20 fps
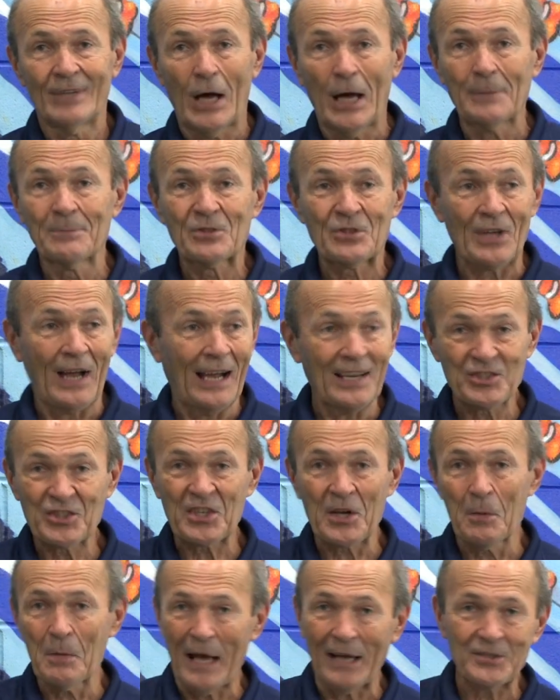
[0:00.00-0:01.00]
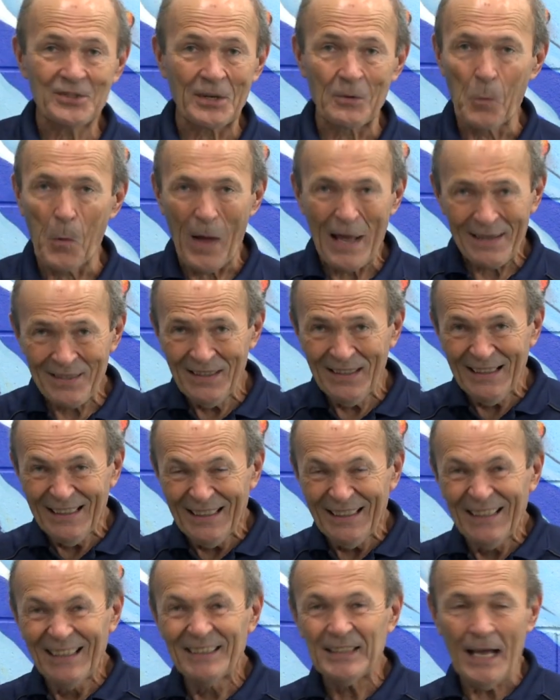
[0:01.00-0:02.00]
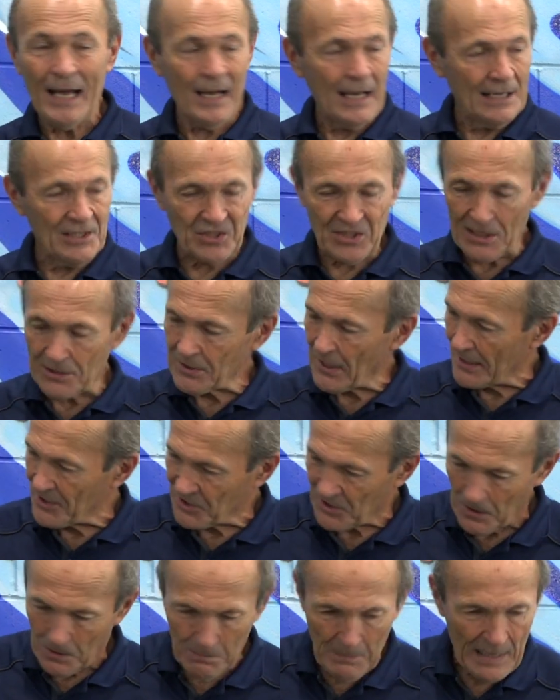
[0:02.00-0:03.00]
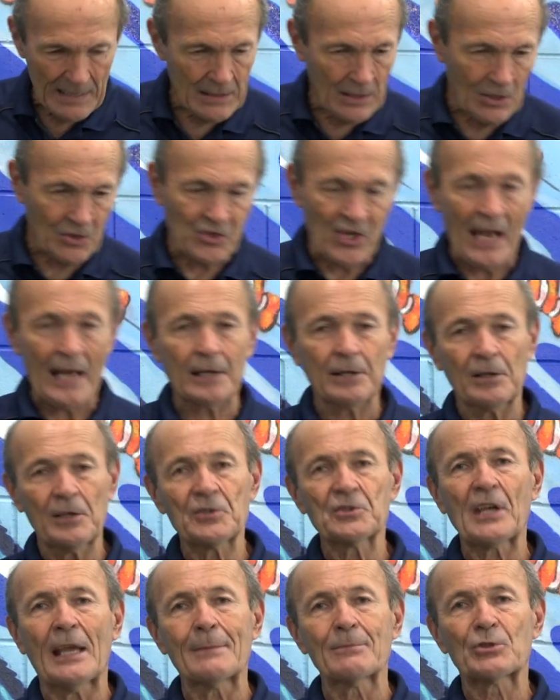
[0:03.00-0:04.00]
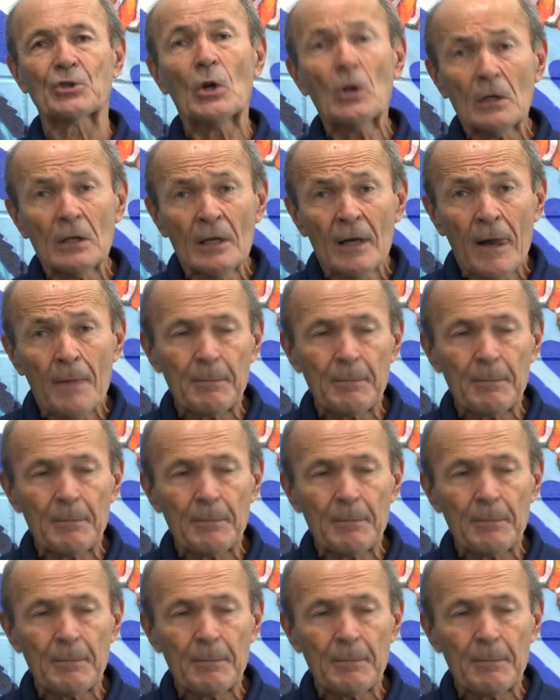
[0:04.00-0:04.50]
I said, "What?" Yeah, he says, "I still make exactly the same suit.